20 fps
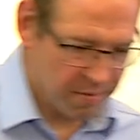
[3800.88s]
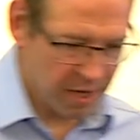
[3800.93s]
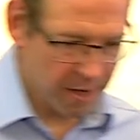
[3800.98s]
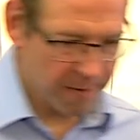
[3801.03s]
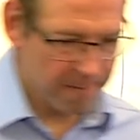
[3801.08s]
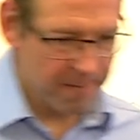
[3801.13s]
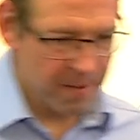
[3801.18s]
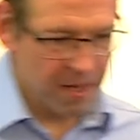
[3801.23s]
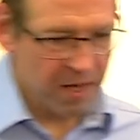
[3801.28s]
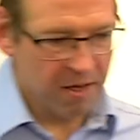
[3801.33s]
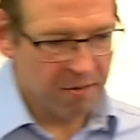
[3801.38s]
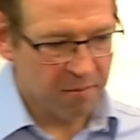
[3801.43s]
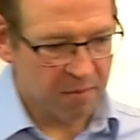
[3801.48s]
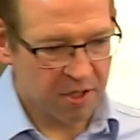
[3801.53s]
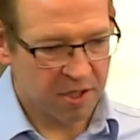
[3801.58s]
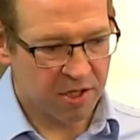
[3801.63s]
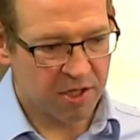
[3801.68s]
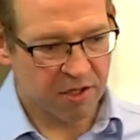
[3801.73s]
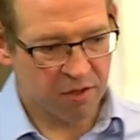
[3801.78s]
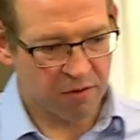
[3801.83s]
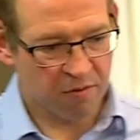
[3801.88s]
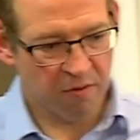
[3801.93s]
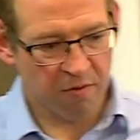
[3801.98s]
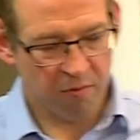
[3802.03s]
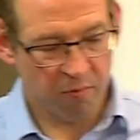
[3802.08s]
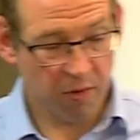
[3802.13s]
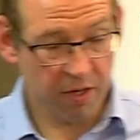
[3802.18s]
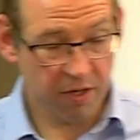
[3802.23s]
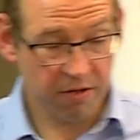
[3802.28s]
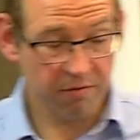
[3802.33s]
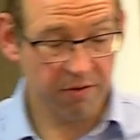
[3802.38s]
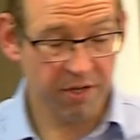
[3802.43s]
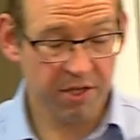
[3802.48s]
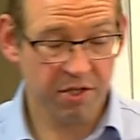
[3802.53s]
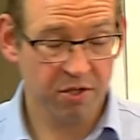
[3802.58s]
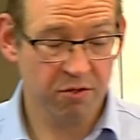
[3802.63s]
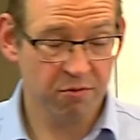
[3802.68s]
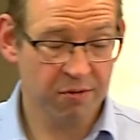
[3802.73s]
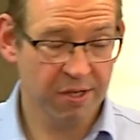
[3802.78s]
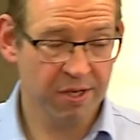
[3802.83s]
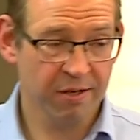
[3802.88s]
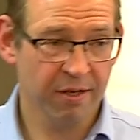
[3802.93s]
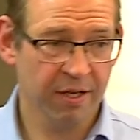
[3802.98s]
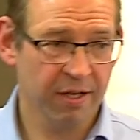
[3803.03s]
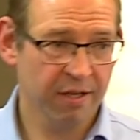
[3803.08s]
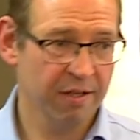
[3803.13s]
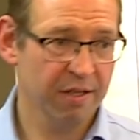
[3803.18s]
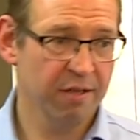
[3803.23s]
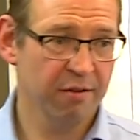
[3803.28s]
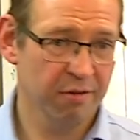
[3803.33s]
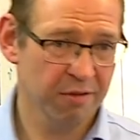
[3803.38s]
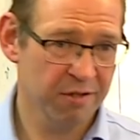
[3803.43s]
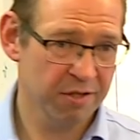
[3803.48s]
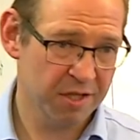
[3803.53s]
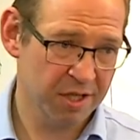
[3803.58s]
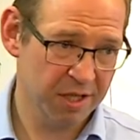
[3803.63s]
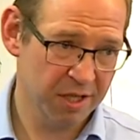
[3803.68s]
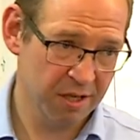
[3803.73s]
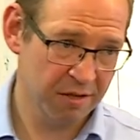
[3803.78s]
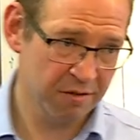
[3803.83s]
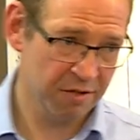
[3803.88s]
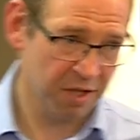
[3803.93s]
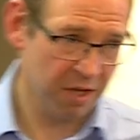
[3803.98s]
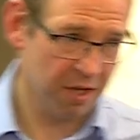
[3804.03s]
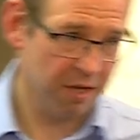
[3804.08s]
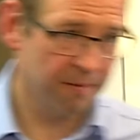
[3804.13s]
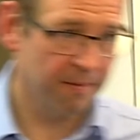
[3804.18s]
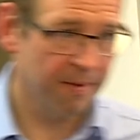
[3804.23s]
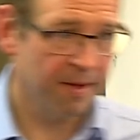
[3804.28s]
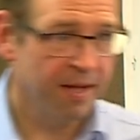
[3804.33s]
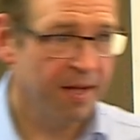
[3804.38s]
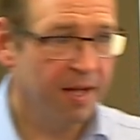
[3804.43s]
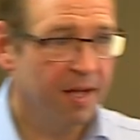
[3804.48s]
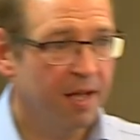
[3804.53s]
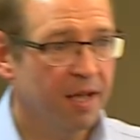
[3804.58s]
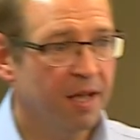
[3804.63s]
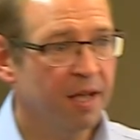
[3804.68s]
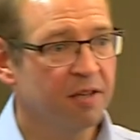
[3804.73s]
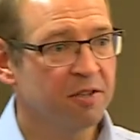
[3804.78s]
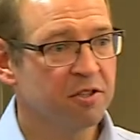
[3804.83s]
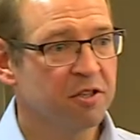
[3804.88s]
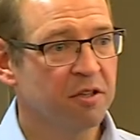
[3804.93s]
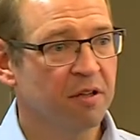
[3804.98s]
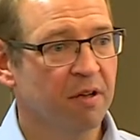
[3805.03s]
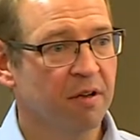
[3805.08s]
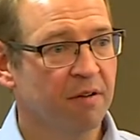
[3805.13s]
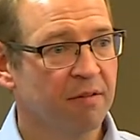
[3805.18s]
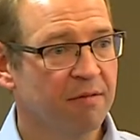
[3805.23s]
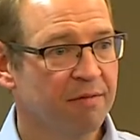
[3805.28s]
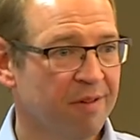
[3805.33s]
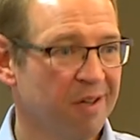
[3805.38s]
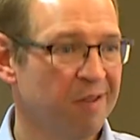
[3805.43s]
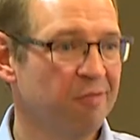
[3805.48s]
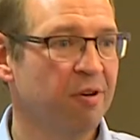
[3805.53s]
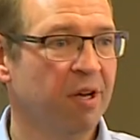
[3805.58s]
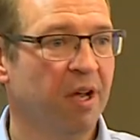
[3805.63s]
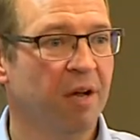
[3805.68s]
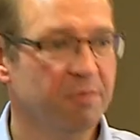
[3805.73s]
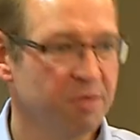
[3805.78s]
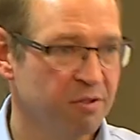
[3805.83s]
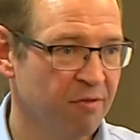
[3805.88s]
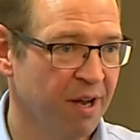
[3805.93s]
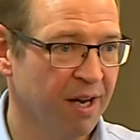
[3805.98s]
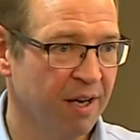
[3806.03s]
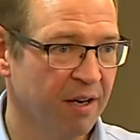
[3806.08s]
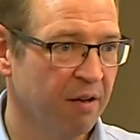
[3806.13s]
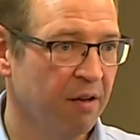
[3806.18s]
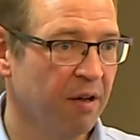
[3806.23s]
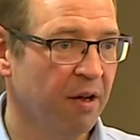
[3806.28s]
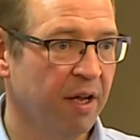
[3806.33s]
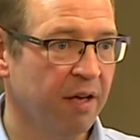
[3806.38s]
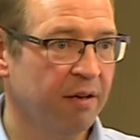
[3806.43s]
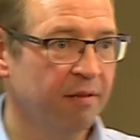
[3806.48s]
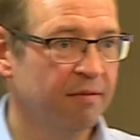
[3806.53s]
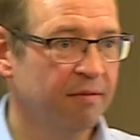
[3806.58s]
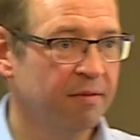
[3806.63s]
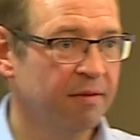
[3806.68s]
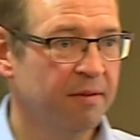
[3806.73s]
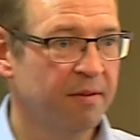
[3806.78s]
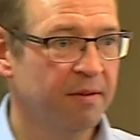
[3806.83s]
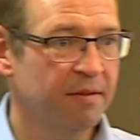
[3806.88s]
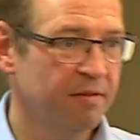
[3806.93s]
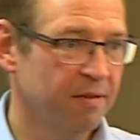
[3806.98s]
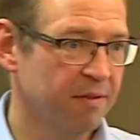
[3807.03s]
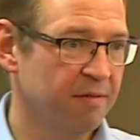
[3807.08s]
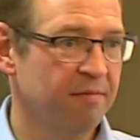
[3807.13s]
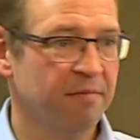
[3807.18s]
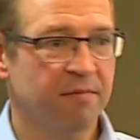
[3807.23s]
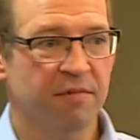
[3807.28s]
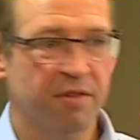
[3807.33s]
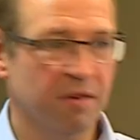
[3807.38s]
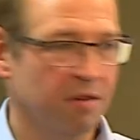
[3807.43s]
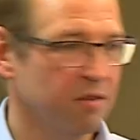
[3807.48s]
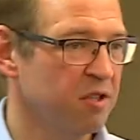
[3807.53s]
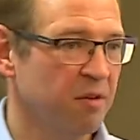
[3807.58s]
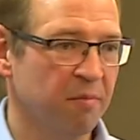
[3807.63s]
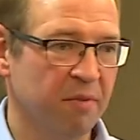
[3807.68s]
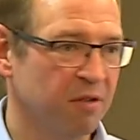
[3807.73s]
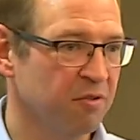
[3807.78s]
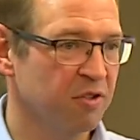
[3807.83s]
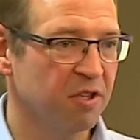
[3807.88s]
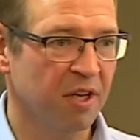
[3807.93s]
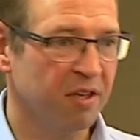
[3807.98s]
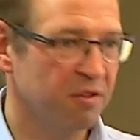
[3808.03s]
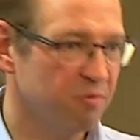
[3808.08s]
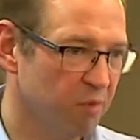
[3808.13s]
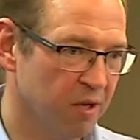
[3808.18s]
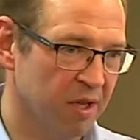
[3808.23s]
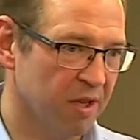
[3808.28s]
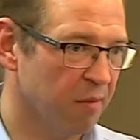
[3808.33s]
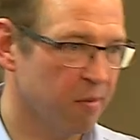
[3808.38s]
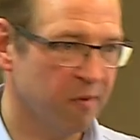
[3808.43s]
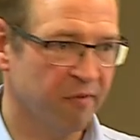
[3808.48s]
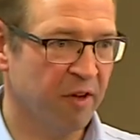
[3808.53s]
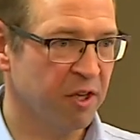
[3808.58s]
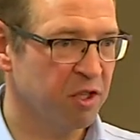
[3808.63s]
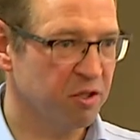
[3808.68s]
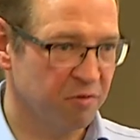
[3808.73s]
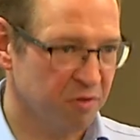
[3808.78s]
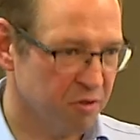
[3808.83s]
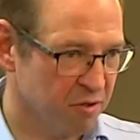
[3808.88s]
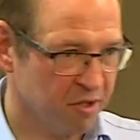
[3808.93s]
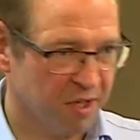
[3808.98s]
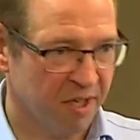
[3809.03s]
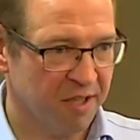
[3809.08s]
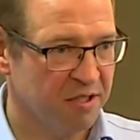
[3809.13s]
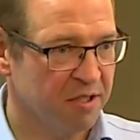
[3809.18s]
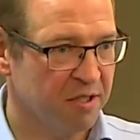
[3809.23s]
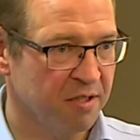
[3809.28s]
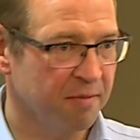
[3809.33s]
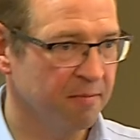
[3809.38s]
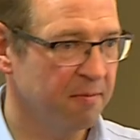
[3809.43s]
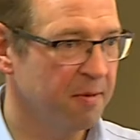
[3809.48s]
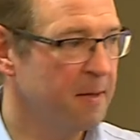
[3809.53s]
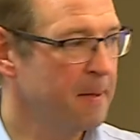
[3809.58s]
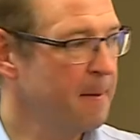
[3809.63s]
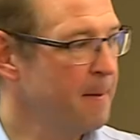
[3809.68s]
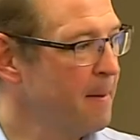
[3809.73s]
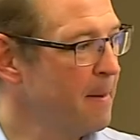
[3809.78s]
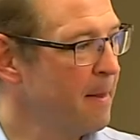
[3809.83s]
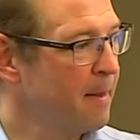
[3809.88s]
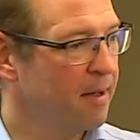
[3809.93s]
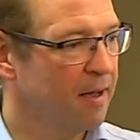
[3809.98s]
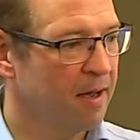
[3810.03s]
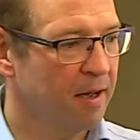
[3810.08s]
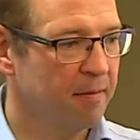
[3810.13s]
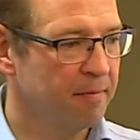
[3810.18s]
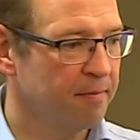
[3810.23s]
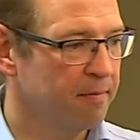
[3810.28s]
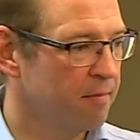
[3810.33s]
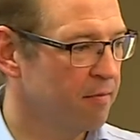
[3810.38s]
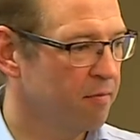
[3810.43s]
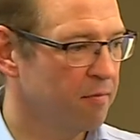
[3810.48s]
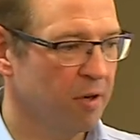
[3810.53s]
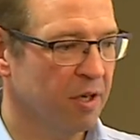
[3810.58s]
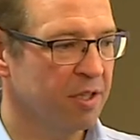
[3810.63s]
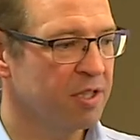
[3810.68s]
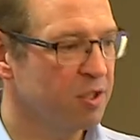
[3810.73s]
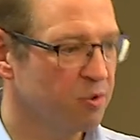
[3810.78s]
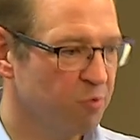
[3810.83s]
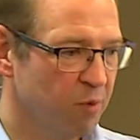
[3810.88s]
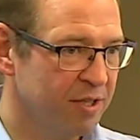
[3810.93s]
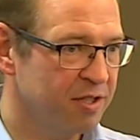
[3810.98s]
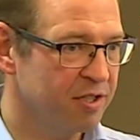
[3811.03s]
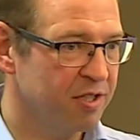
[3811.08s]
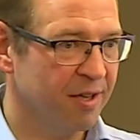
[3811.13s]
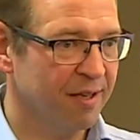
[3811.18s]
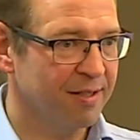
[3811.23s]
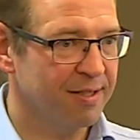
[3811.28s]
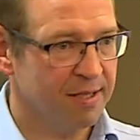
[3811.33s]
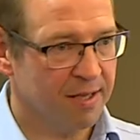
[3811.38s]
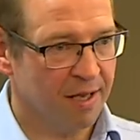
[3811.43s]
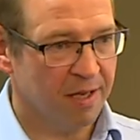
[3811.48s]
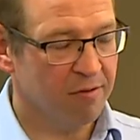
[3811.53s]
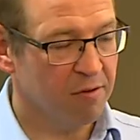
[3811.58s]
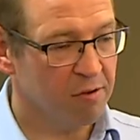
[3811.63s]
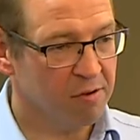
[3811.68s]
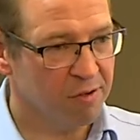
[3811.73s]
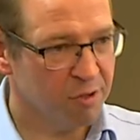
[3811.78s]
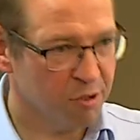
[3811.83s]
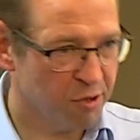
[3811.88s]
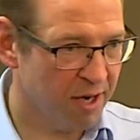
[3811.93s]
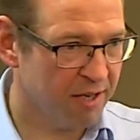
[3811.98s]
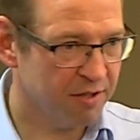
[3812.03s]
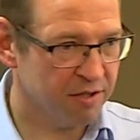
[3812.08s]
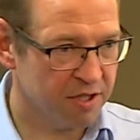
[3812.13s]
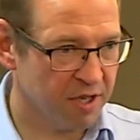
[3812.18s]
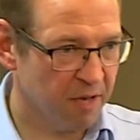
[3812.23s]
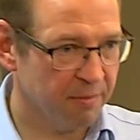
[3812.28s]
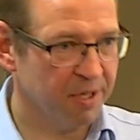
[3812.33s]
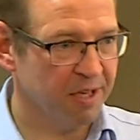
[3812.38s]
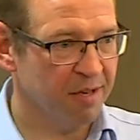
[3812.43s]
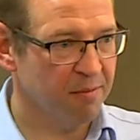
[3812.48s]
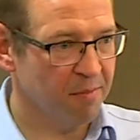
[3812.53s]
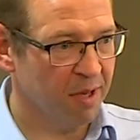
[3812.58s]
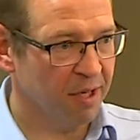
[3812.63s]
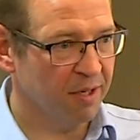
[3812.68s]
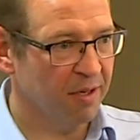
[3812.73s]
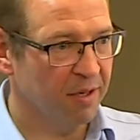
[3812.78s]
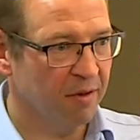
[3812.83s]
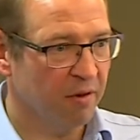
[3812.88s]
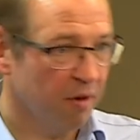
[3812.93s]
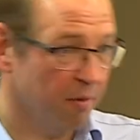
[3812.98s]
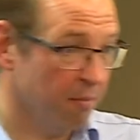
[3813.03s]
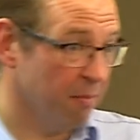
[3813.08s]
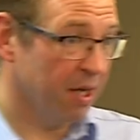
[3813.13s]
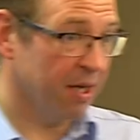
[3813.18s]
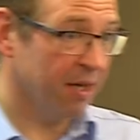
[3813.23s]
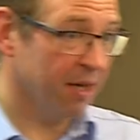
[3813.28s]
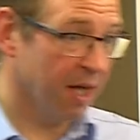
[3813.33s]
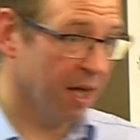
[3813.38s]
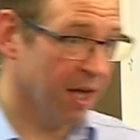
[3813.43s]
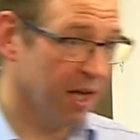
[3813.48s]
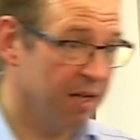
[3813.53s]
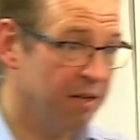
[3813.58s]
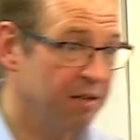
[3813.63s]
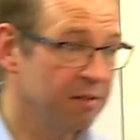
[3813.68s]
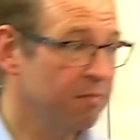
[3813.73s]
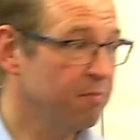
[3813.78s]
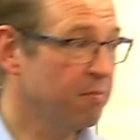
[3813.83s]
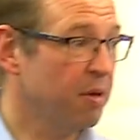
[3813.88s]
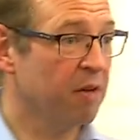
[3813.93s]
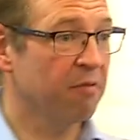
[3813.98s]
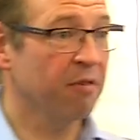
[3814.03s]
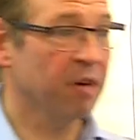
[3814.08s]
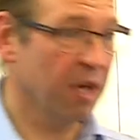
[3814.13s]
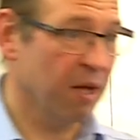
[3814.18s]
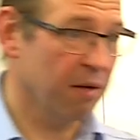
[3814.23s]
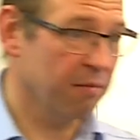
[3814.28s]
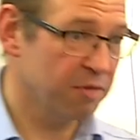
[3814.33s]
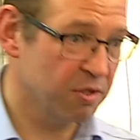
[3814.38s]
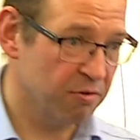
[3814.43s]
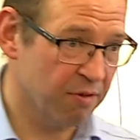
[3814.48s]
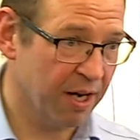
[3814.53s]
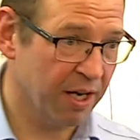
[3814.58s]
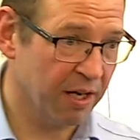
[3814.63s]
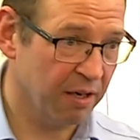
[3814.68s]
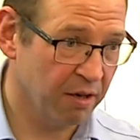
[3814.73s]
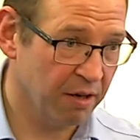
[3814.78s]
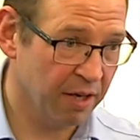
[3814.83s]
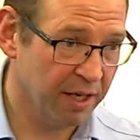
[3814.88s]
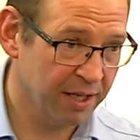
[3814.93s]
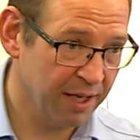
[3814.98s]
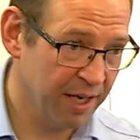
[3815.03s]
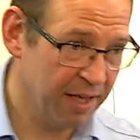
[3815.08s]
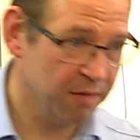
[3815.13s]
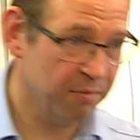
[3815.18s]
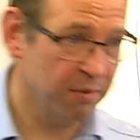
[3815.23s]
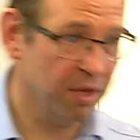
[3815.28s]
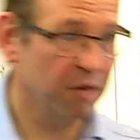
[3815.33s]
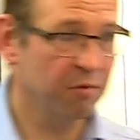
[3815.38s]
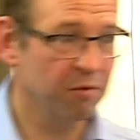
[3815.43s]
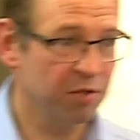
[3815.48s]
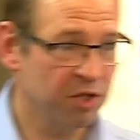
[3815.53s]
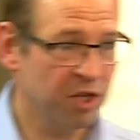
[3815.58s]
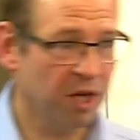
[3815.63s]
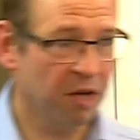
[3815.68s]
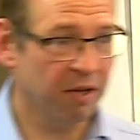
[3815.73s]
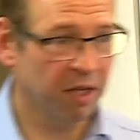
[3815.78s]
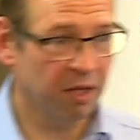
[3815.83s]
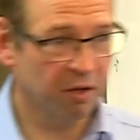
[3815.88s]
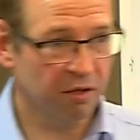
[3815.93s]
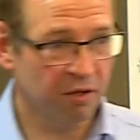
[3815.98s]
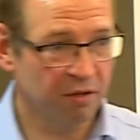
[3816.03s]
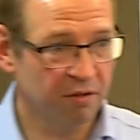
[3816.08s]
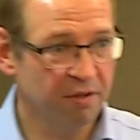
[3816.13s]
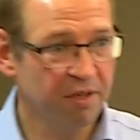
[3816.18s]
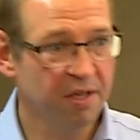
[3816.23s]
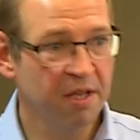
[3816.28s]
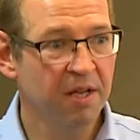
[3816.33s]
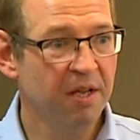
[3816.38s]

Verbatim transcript: minute, but this is one of the reasons we'd like you guys to use it, is that they'll ring up Direct Line you know, somebody will say to one of their professionals will say to them, um, right, it's Wednesday today, you've got contractors coming in, in Monday, on Monday, better ring up Direct Line, let them know what's going on.